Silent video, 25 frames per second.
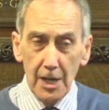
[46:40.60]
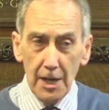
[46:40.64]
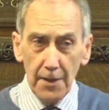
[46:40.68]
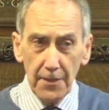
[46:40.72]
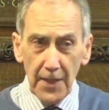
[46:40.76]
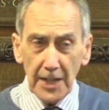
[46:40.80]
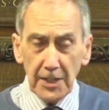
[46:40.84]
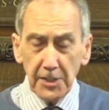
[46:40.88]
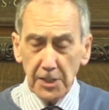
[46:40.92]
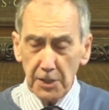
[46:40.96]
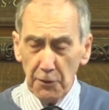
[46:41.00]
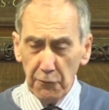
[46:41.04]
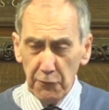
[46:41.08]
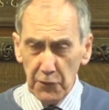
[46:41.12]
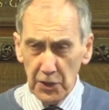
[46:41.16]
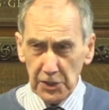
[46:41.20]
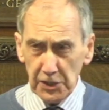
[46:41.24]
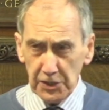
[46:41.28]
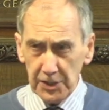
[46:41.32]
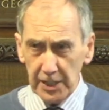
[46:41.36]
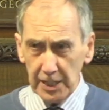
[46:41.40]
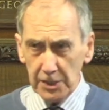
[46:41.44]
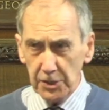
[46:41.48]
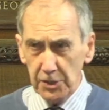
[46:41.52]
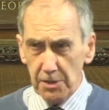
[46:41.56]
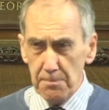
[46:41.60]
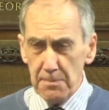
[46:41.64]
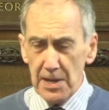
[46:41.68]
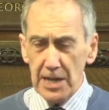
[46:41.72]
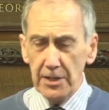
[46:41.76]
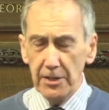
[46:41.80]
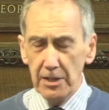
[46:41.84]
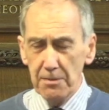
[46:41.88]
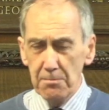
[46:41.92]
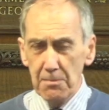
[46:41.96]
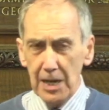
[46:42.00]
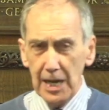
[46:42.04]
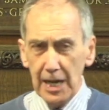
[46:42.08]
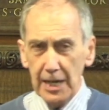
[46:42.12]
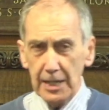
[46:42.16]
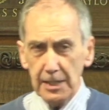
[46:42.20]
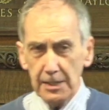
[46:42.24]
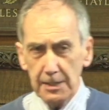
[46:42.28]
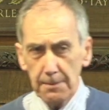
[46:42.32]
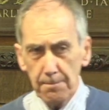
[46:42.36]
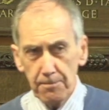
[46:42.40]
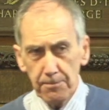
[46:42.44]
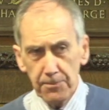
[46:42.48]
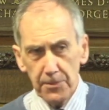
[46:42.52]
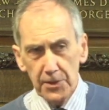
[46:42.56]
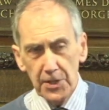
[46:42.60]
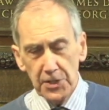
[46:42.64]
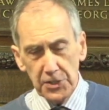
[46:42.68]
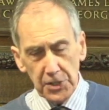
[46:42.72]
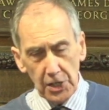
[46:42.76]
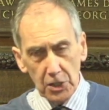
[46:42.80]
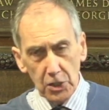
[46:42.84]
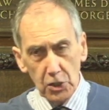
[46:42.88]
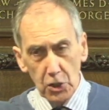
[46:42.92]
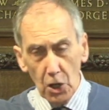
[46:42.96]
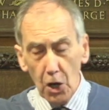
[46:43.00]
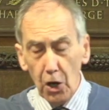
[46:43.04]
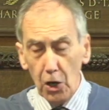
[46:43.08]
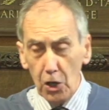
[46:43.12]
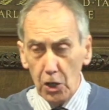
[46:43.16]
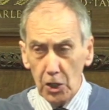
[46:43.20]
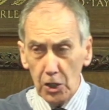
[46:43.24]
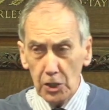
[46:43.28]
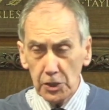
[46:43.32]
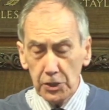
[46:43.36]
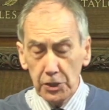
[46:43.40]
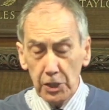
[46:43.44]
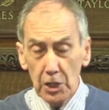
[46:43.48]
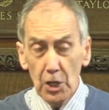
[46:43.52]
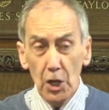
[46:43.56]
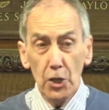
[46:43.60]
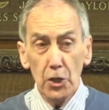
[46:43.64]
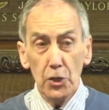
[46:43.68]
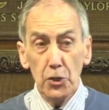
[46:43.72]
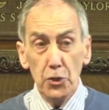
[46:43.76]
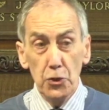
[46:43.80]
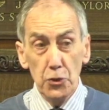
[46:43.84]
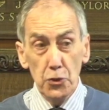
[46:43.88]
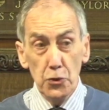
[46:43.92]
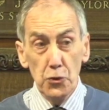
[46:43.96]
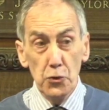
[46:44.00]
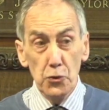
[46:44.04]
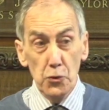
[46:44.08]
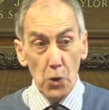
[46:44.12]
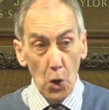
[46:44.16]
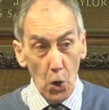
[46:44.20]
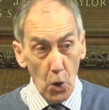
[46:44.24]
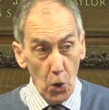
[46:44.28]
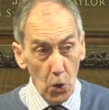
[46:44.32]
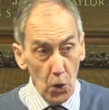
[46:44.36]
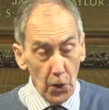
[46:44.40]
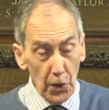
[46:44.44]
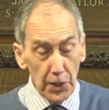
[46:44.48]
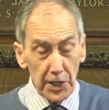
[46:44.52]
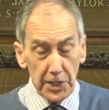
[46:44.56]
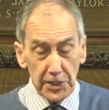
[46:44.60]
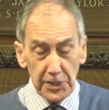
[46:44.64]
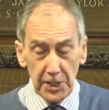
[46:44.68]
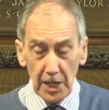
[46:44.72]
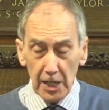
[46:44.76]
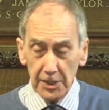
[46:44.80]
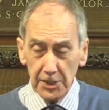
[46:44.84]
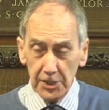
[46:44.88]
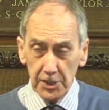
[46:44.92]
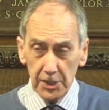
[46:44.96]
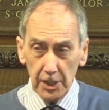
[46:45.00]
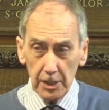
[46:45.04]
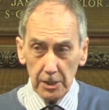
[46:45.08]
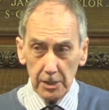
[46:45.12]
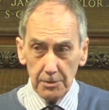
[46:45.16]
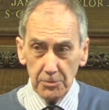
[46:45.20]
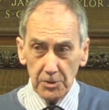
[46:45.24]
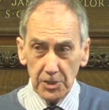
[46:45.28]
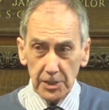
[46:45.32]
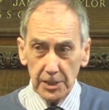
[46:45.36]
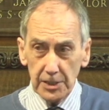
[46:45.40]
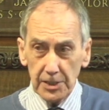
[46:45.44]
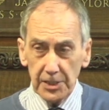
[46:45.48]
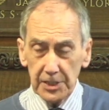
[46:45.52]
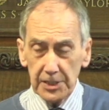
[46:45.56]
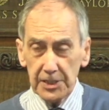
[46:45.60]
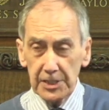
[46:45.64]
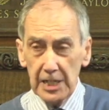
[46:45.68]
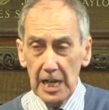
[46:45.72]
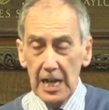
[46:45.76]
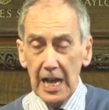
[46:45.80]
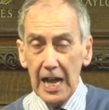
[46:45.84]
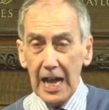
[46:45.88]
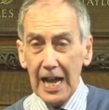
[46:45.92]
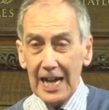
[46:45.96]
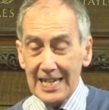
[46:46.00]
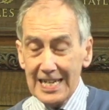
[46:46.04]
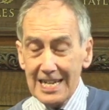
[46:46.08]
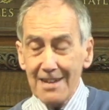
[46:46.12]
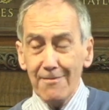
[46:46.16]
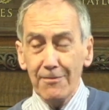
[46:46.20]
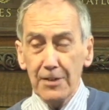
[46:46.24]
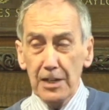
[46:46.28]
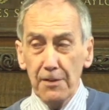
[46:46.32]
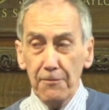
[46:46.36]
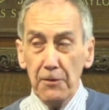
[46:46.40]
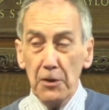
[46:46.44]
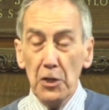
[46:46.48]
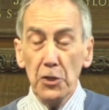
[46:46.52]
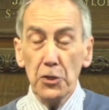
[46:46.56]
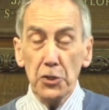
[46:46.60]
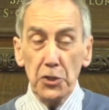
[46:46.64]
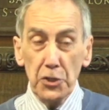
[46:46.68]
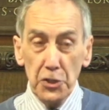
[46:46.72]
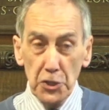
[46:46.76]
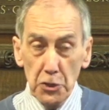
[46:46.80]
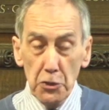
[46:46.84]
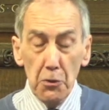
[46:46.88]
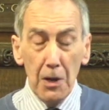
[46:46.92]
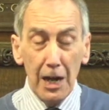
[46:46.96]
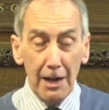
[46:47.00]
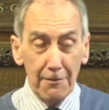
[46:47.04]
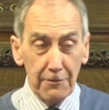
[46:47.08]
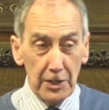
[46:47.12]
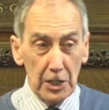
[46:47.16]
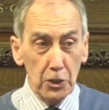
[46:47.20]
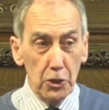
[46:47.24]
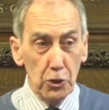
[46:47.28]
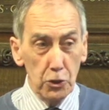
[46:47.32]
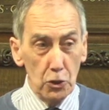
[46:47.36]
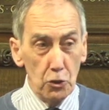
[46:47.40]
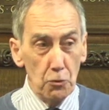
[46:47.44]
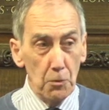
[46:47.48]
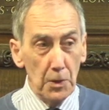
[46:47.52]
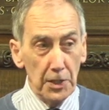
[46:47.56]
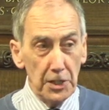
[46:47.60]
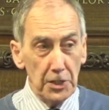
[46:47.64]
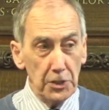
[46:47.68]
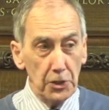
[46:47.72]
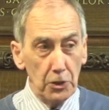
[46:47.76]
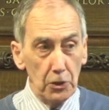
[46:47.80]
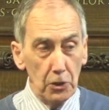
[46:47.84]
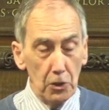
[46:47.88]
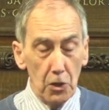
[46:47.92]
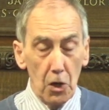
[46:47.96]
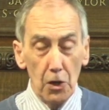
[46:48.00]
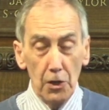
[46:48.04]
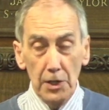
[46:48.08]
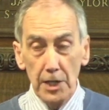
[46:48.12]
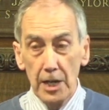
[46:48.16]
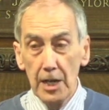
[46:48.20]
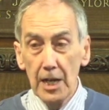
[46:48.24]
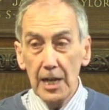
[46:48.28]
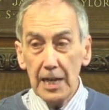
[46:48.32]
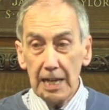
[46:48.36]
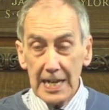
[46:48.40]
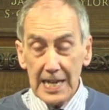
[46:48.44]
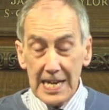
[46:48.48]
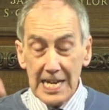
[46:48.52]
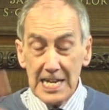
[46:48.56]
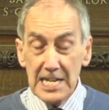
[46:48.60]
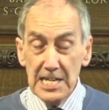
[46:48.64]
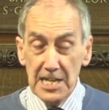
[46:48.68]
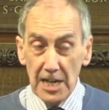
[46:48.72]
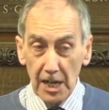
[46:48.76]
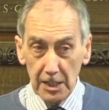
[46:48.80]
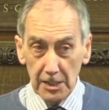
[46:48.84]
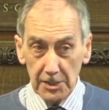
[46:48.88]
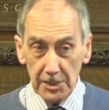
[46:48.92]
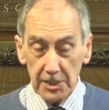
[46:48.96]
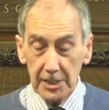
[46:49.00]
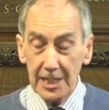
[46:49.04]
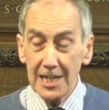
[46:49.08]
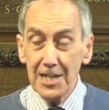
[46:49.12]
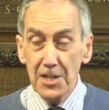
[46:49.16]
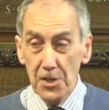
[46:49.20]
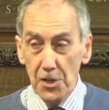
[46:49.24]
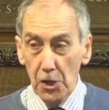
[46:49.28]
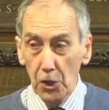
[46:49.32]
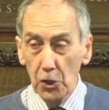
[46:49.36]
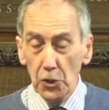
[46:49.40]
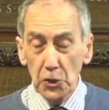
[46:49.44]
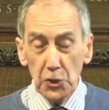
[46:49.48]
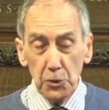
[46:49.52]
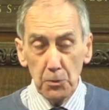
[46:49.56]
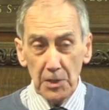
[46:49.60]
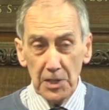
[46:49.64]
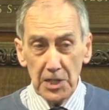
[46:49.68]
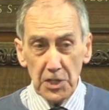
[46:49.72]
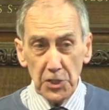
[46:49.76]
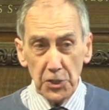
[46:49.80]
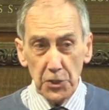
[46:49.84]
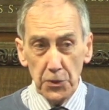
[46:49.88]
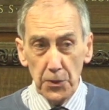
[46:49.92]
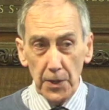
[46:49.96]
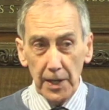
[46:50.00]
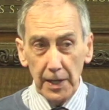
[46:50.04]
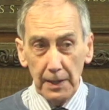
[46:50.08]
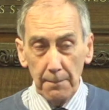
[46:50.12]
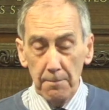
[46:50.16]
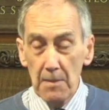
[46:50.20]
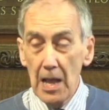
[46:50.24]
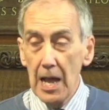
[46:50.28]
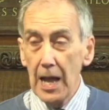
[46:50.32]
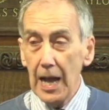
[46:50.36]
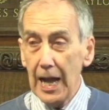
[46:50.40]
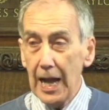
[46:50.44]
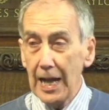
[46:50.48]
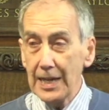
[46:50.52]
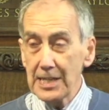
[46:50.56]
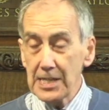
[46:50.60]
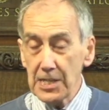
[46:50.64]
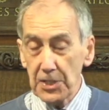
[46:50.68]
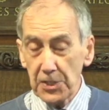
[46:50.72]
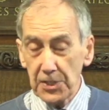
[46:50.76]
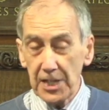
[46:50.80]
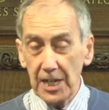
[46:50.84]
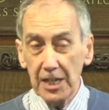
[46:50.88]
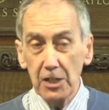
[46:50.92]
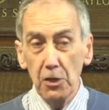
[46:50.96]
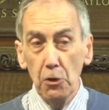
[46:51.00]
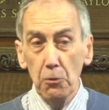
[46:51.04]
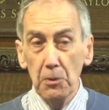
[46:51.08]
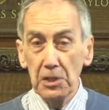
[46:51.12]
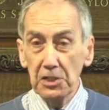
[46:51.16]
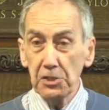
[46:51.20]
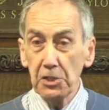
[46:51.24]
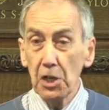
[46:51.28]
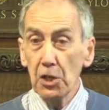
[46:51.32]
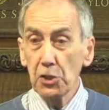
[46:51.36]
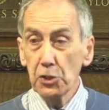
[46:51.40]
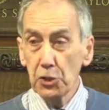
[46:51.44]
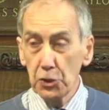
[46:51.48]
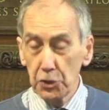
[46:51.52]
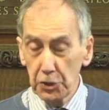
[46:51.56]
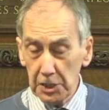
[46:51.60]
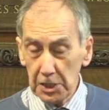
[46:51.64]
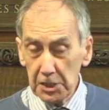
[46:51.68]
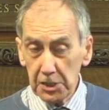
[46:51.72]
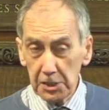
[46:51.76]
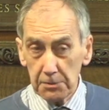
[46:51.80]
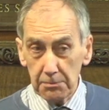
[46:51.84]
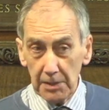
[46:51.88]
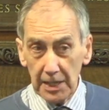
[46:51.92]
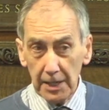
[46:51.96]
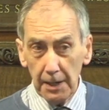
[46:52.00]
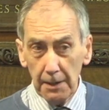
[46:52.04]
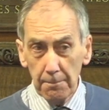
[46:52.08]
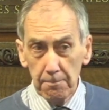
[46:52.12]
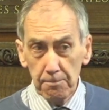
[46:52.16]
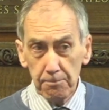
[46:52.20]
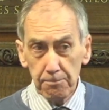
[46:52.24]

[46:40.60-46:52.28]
that's the first thing to bear in mind. There's a God who orders our circumstances, and even if you haven't a clue what is going on, He does. He knows what He's doing, and He is saying always, Trust me,